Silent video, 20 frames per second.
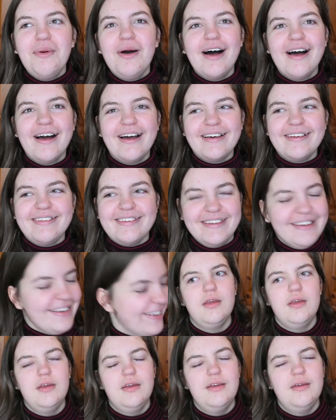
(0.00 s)
worked.
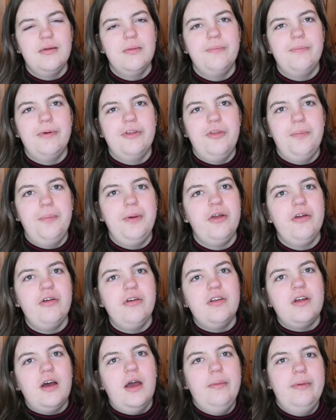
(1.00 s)
But the
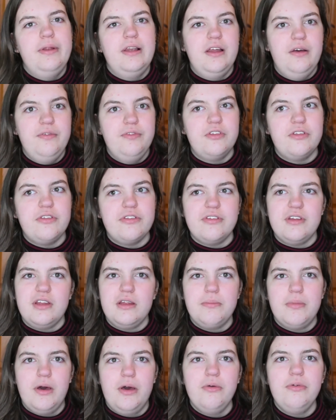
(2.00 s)
period I would love to study
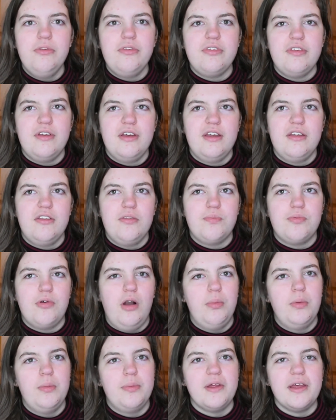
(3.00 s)
most is
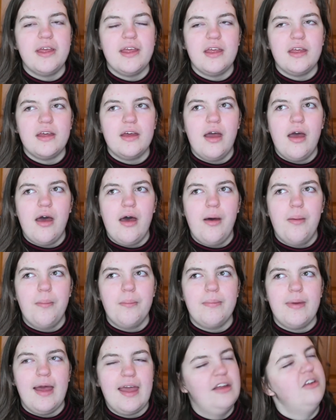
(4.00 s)
probably
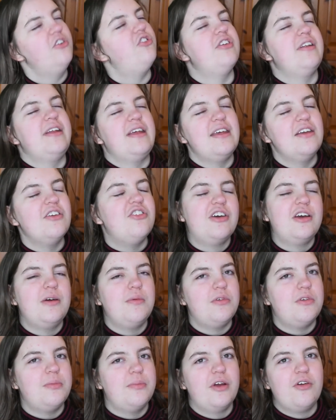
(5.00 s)
ancient
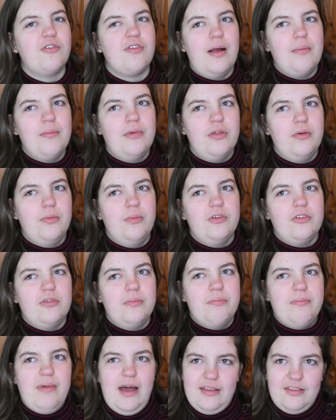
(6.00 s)
Egypt. My grandmother was a
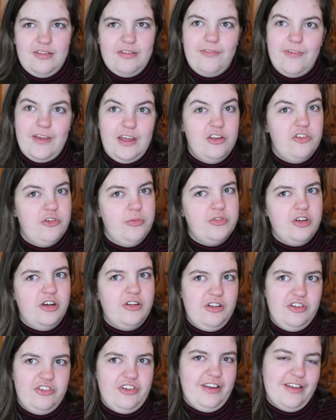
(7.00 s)
massive
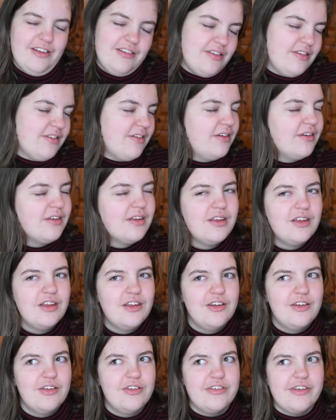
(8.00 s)
Egyptologist,
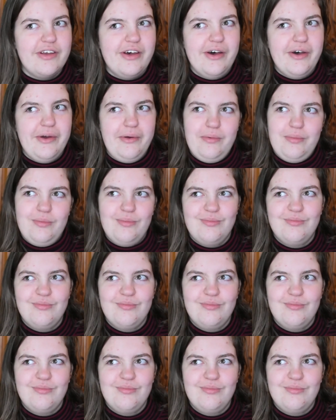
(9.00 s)
so